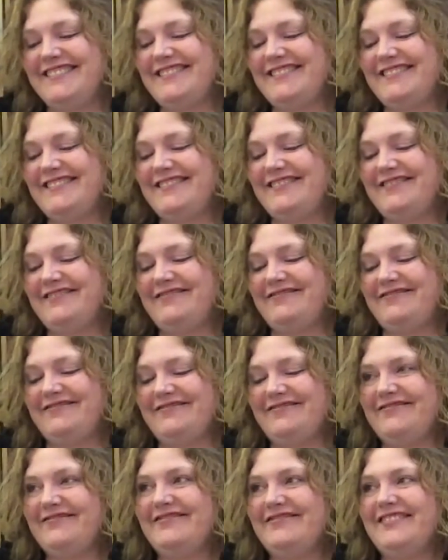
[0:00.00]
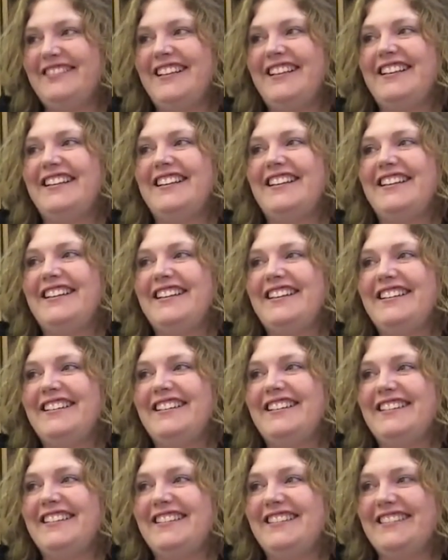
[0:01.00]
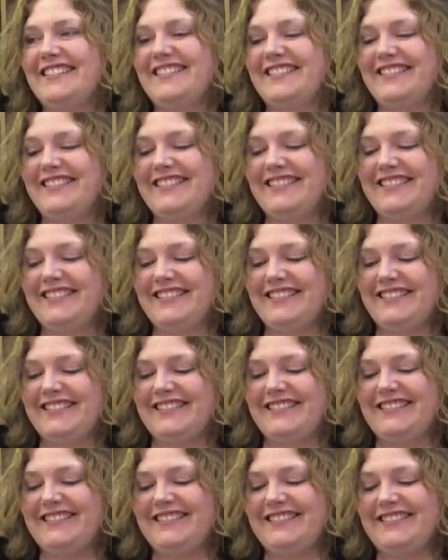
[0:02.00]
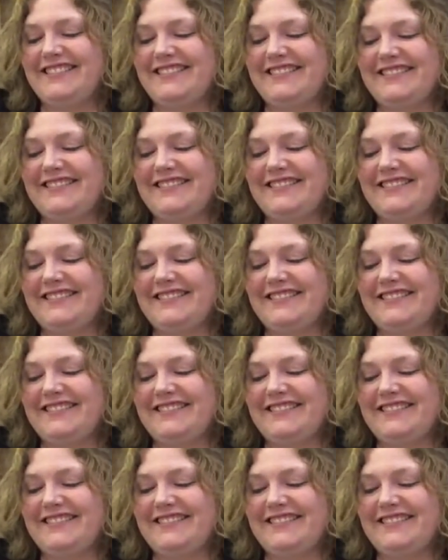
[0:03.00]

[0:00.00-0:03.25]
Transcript: The person shown says nothing.